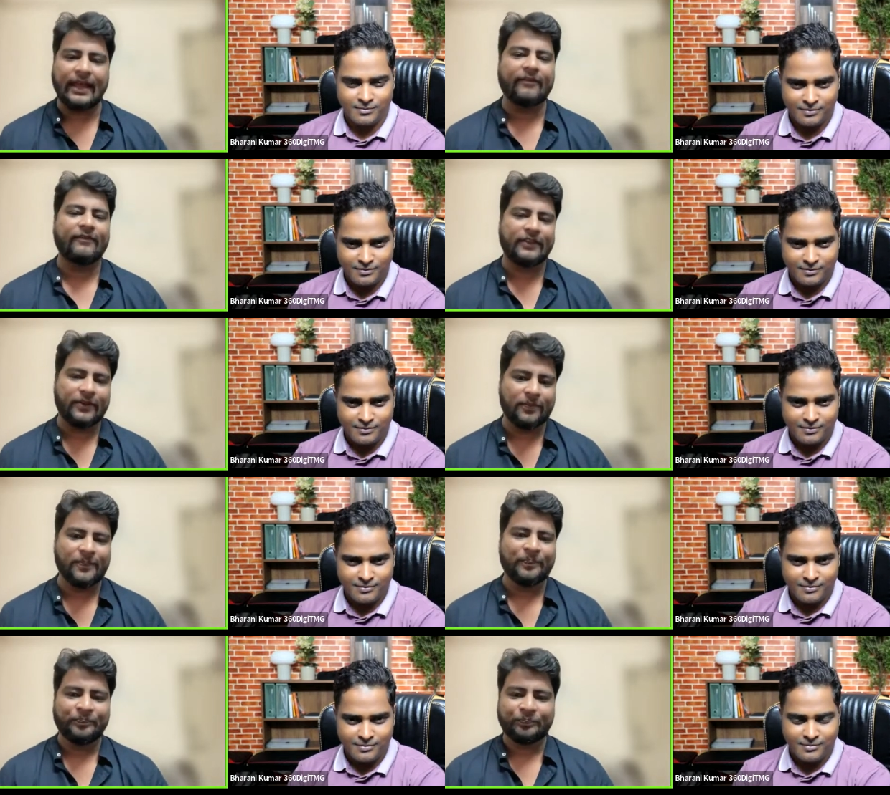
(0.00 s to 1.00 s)
Speaker 1: I have with you.
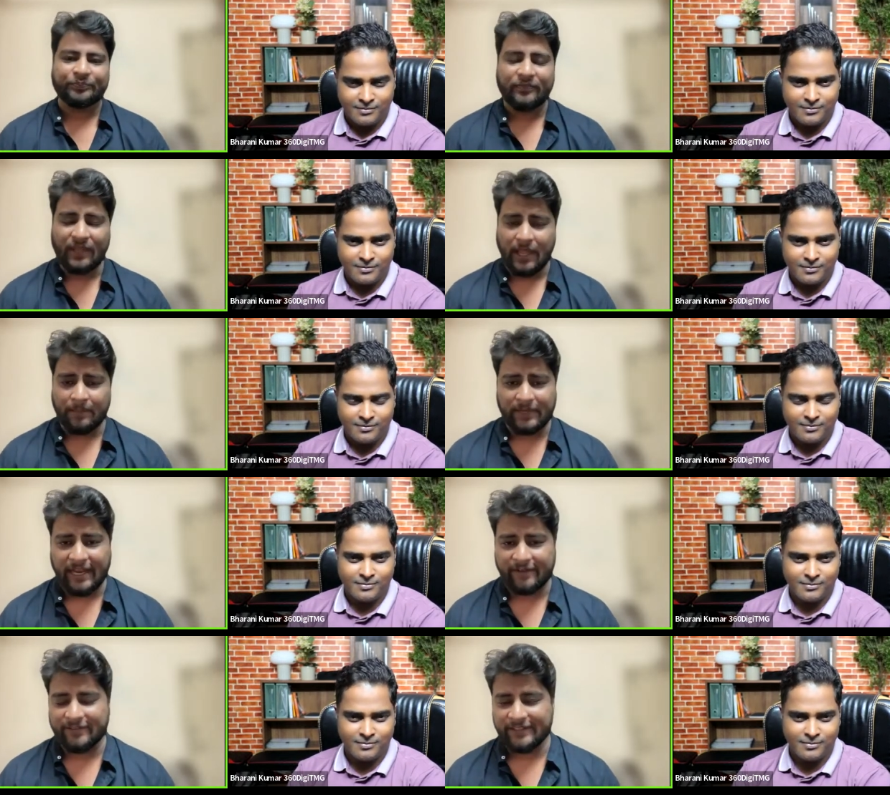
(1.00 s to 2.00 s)
I'm
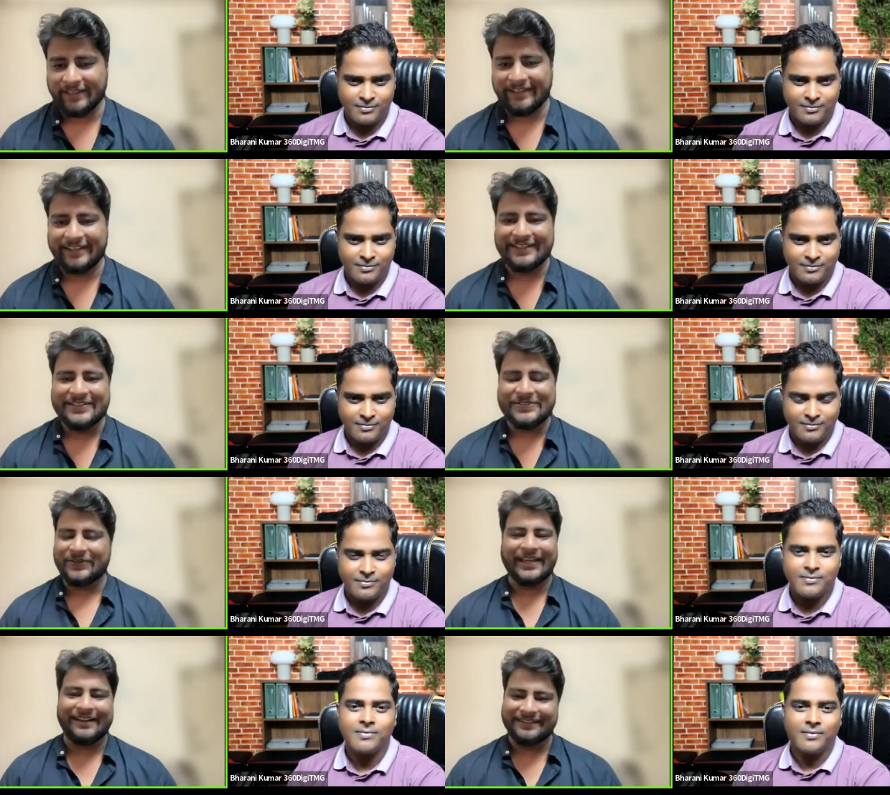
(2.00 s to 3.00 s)
glad for that. So
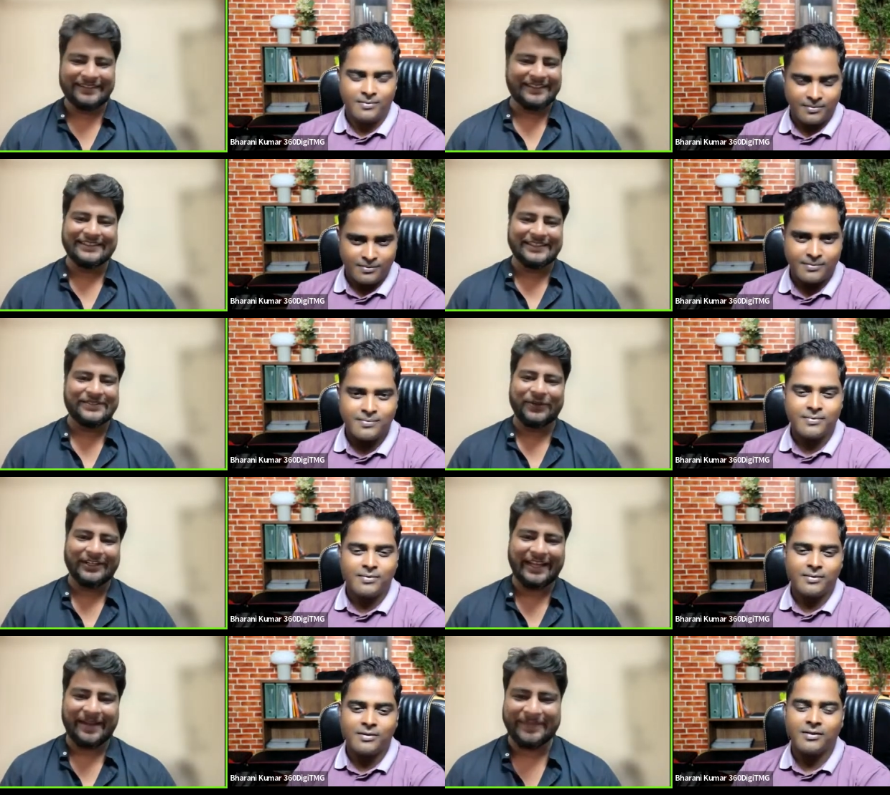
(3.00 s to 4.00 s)
yeah, this is
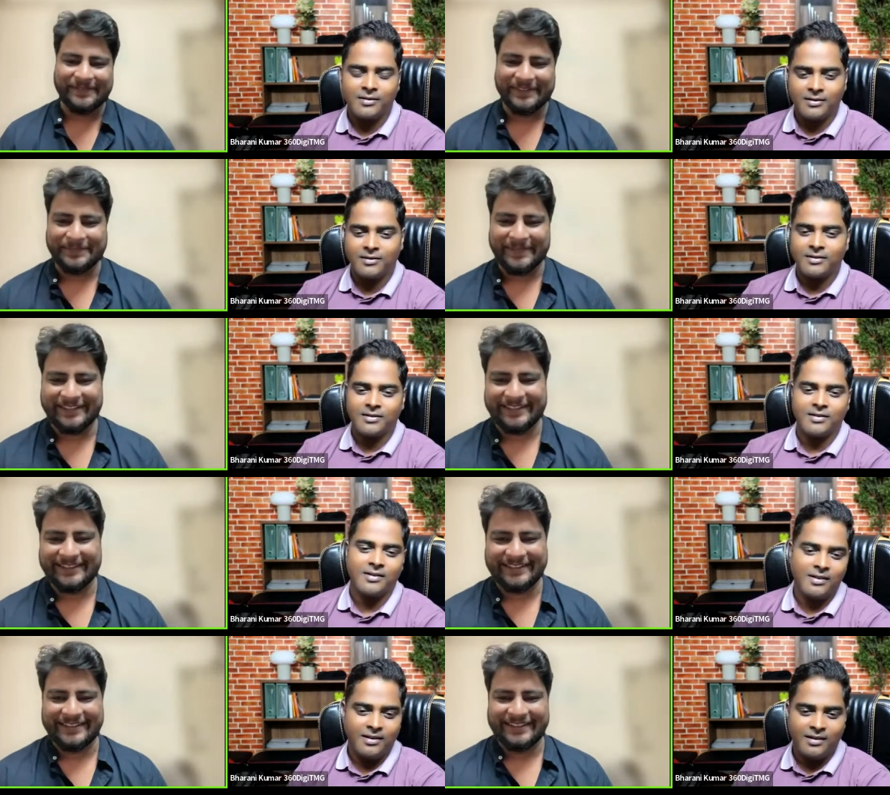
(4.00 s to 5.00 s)
what happened with me.
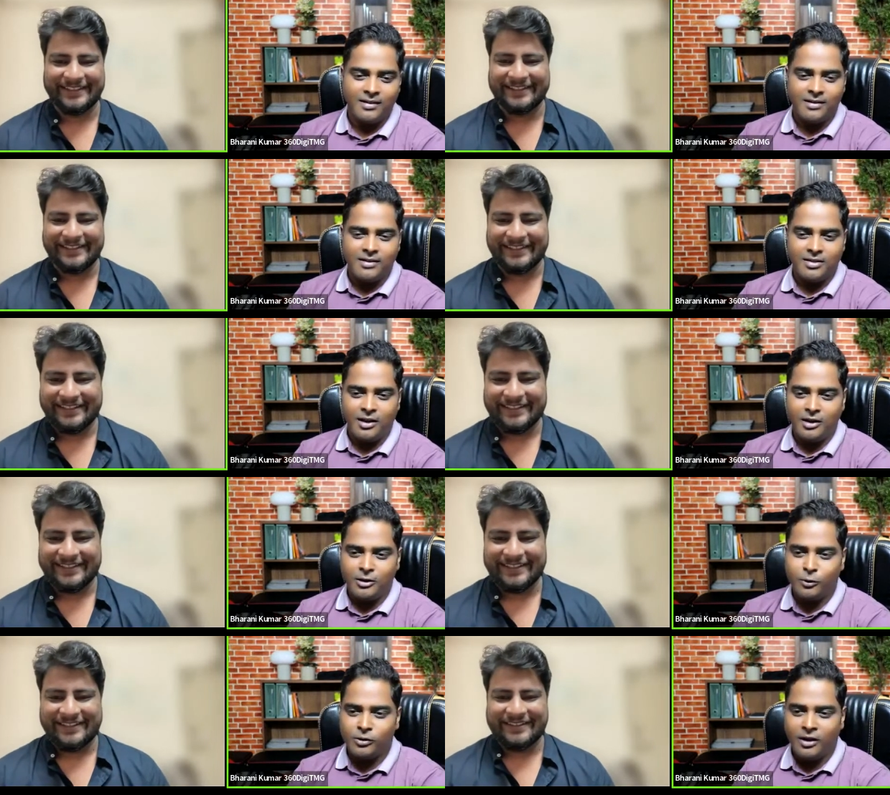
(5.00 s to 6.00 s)
Speaker 2: Thank
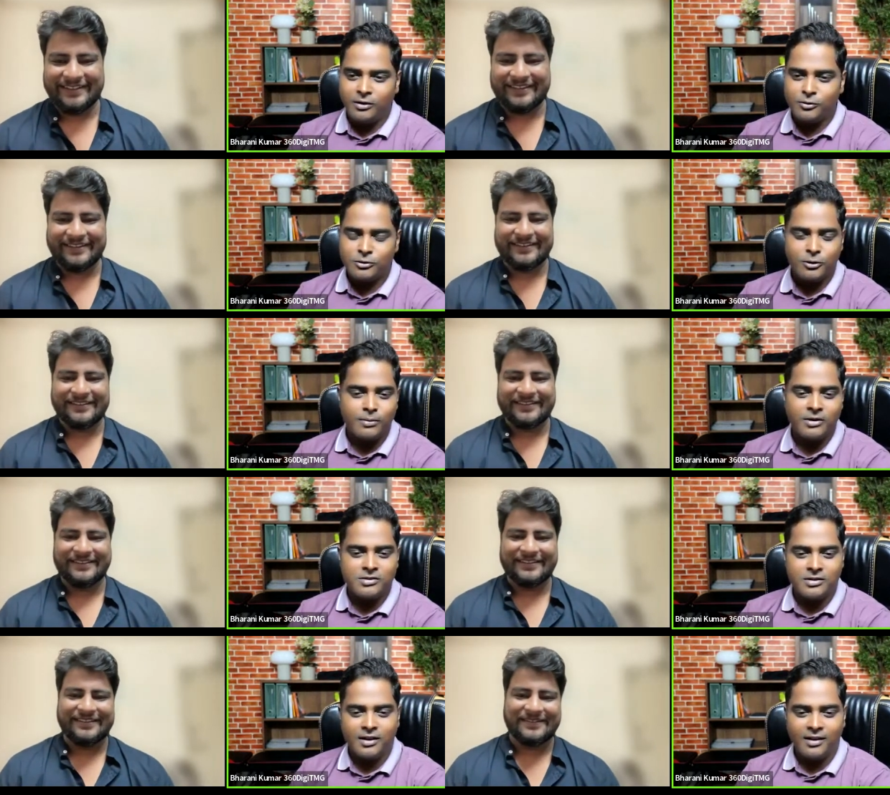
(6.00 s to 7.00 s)
you, thank you so much,
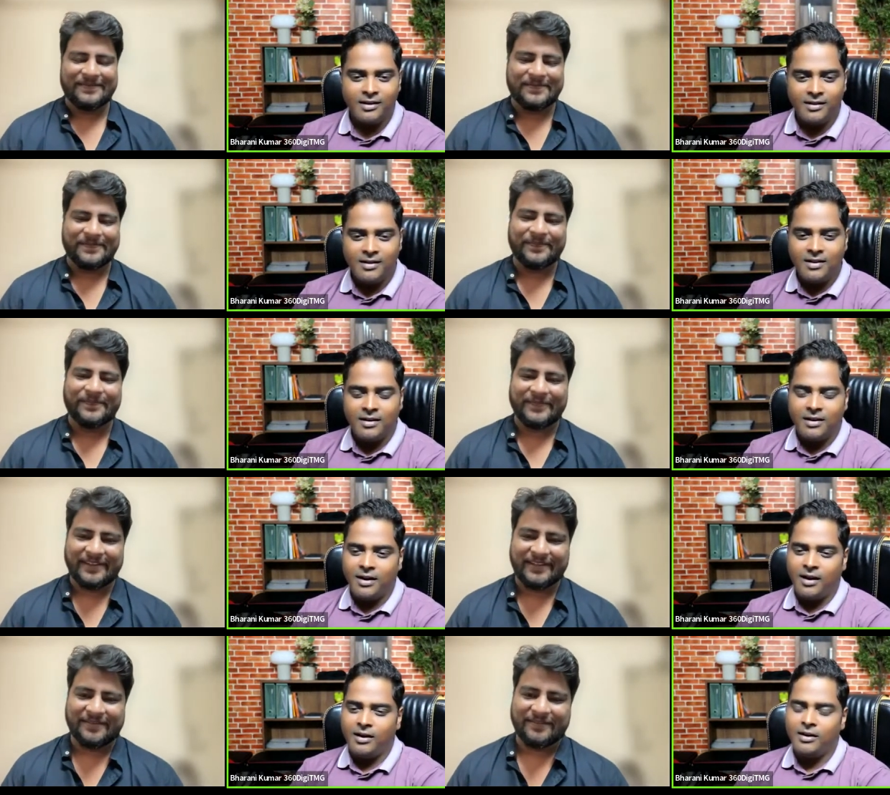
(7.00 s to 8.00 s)
Nikhil.
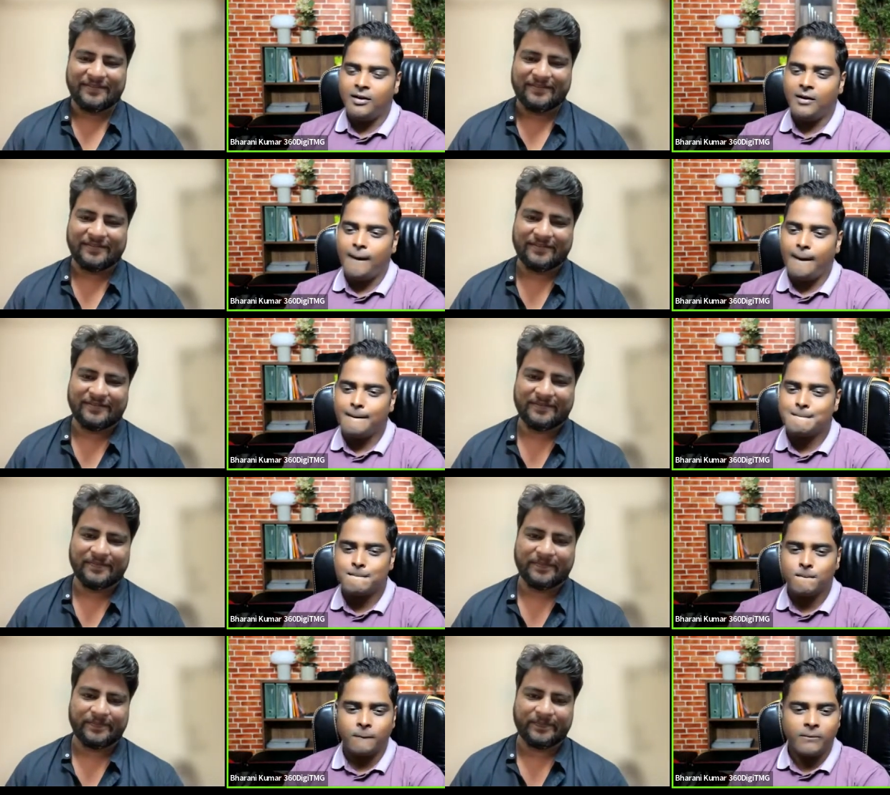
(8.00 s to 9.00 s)
And um,
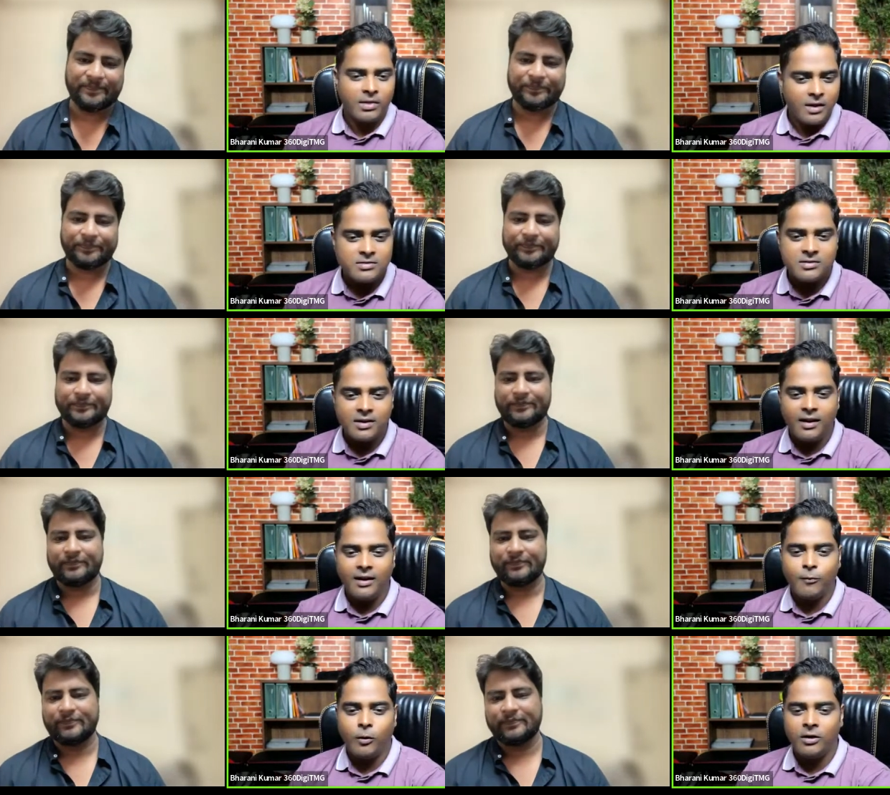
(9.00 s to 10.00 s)
yes, like
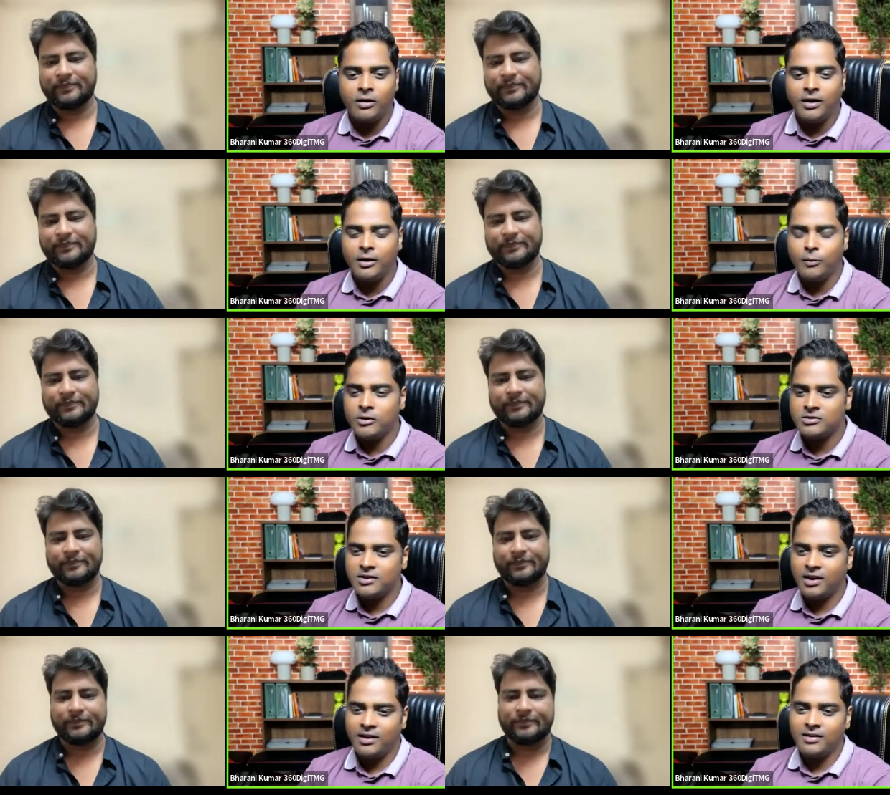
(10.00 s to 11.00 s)
what Nikhil was
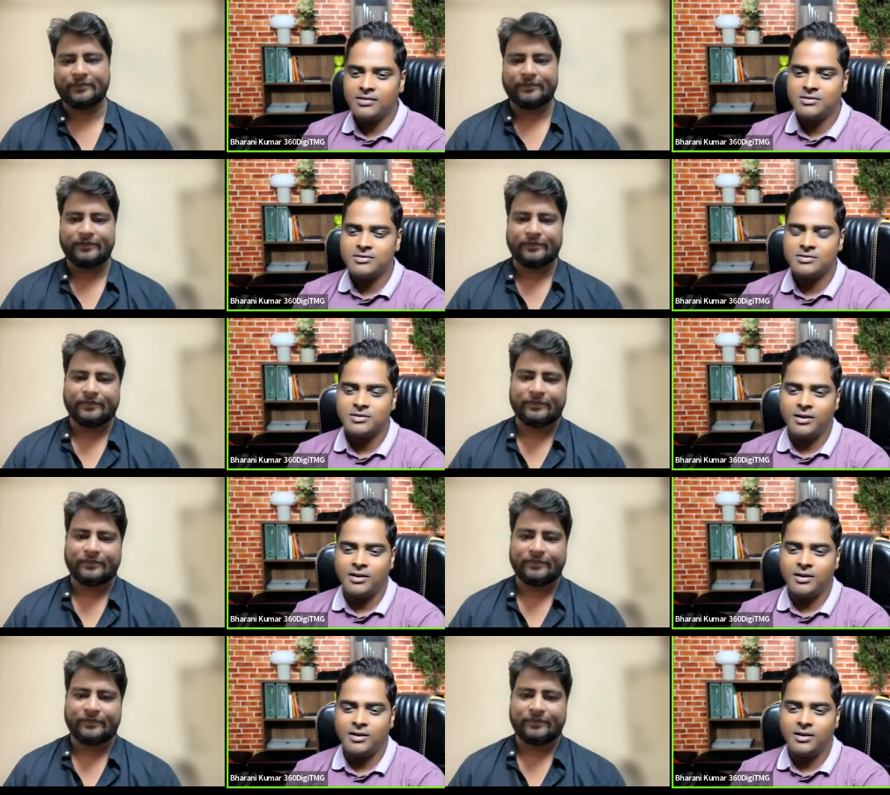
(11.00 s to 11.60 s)
saying is,